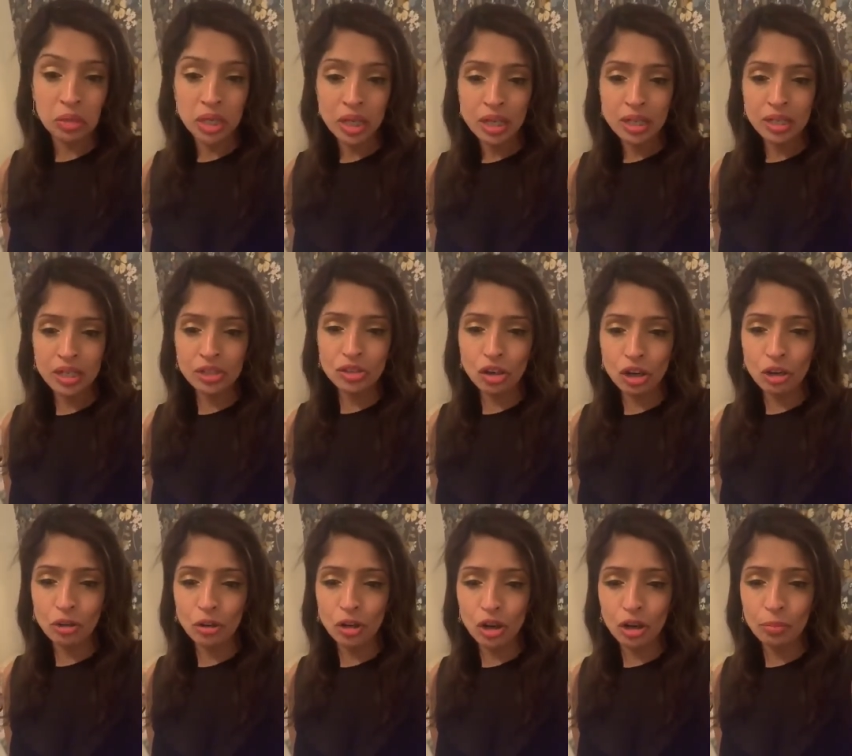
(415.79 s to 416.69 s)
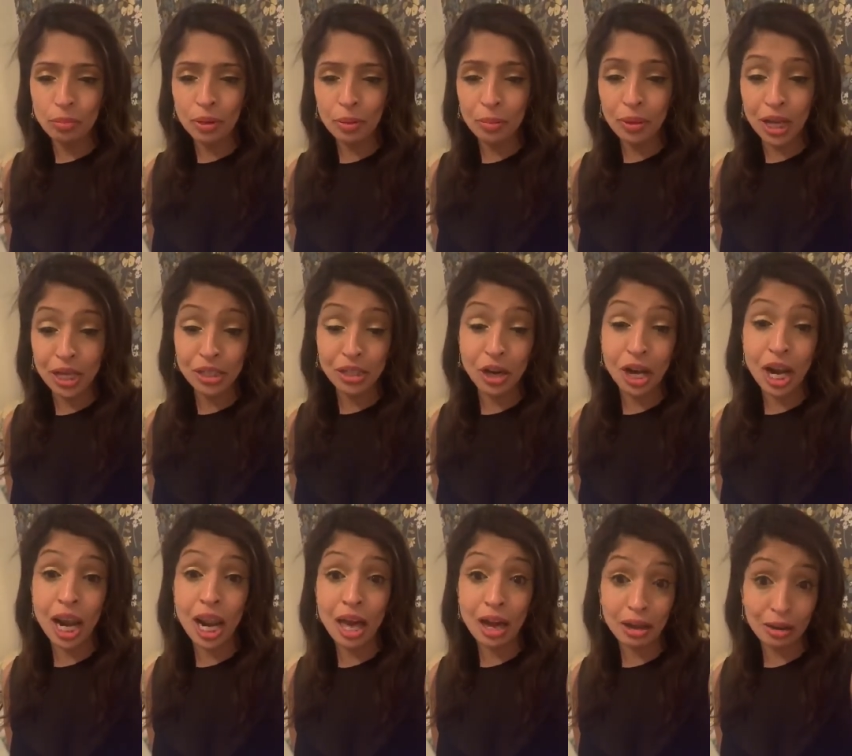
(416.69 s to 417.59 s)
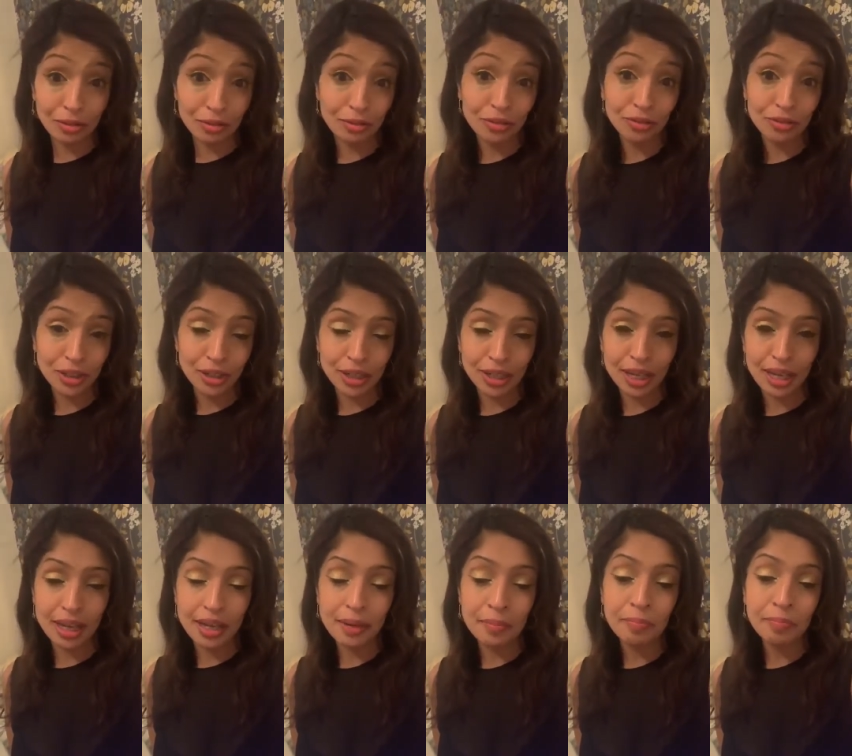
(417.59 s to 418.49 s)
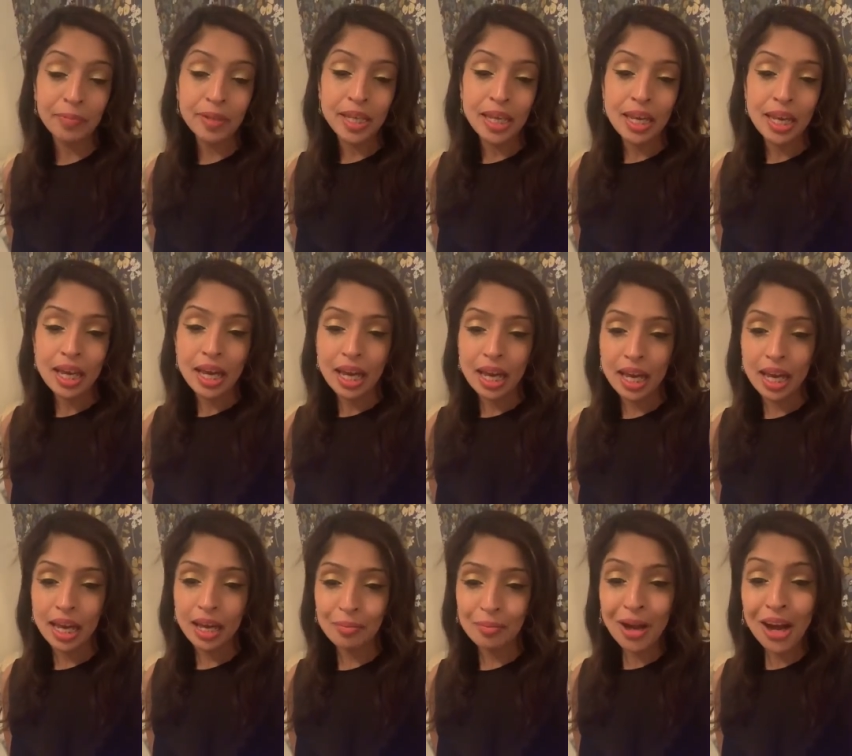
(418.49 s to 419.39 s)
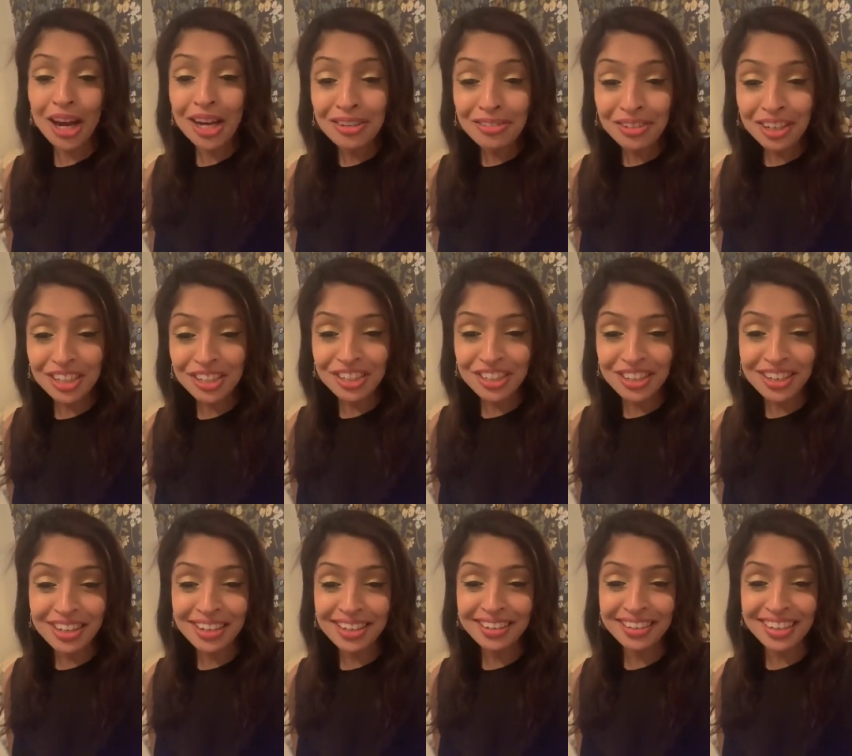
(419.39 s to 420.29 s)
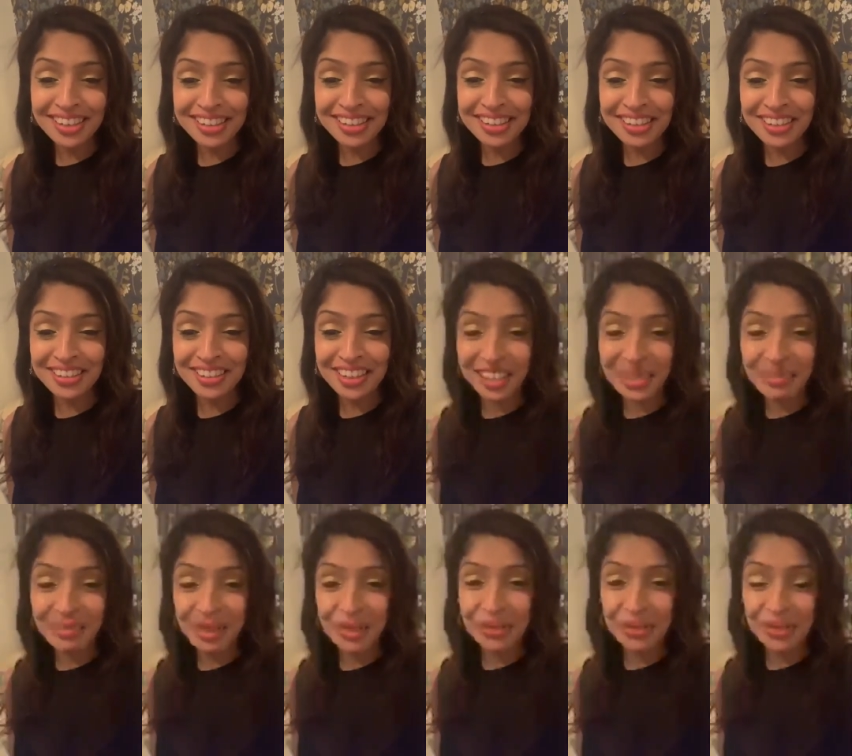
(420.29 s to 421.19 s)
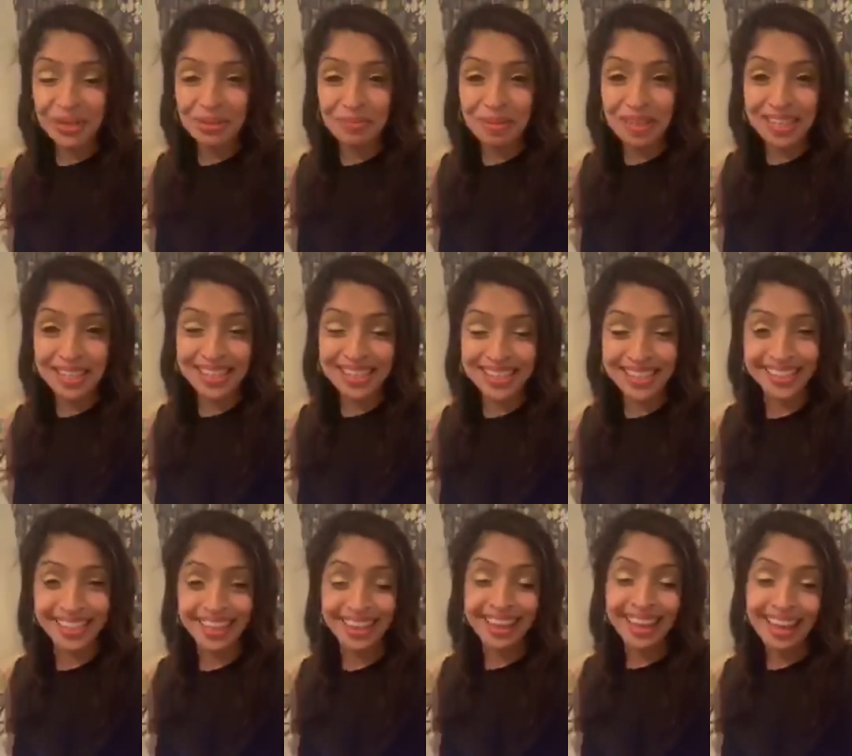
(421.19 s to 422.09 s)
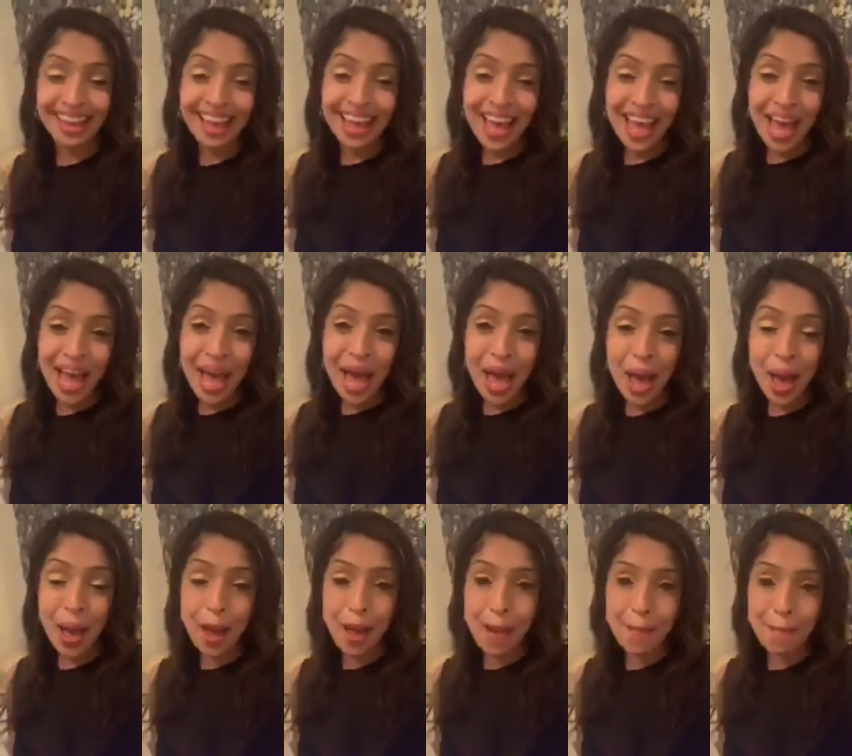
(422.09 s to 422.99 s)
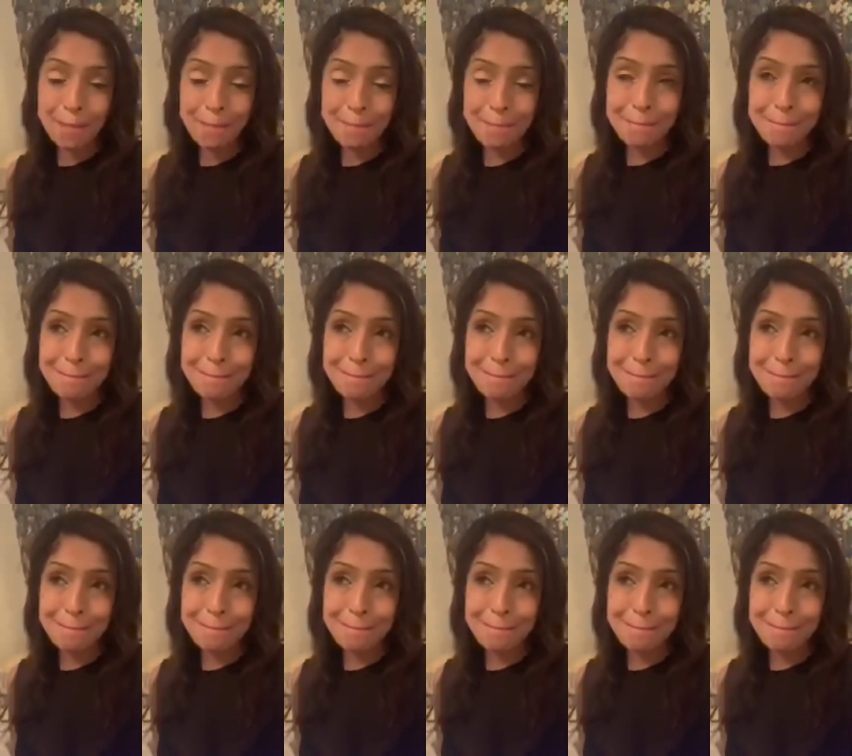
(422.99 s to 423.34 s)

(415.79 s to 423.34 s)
there's not a lot of people I don't love, okay? Hi, Ranjit. Nice to see you, darling. Merry Christmas. So